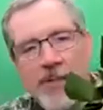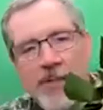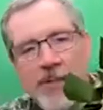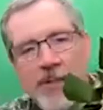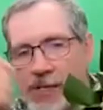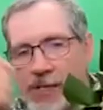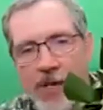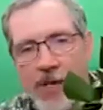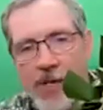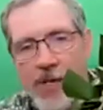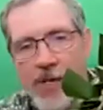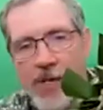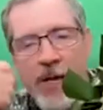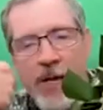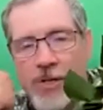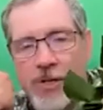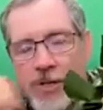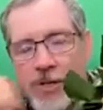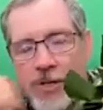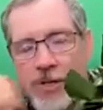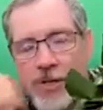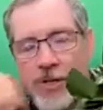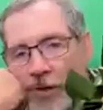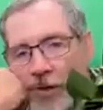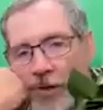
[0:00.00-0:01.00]
just the
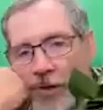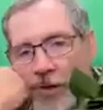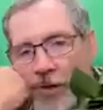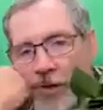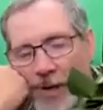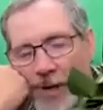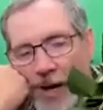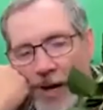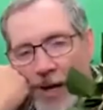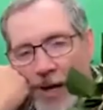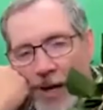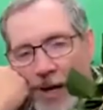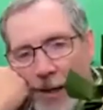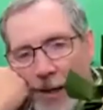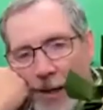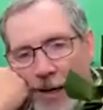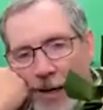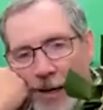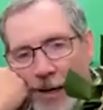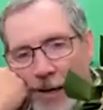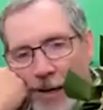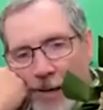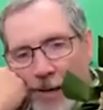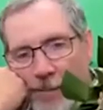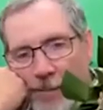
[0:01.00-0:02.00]
tension you're doing, I think,
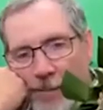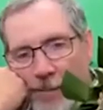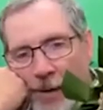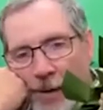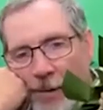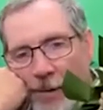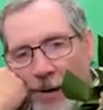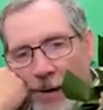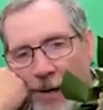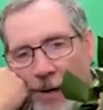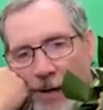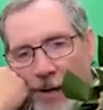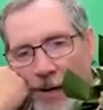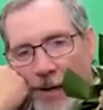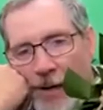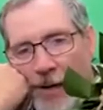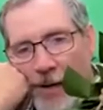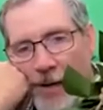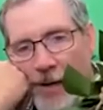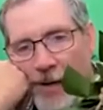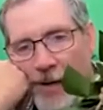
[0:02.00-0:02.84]
by winding it.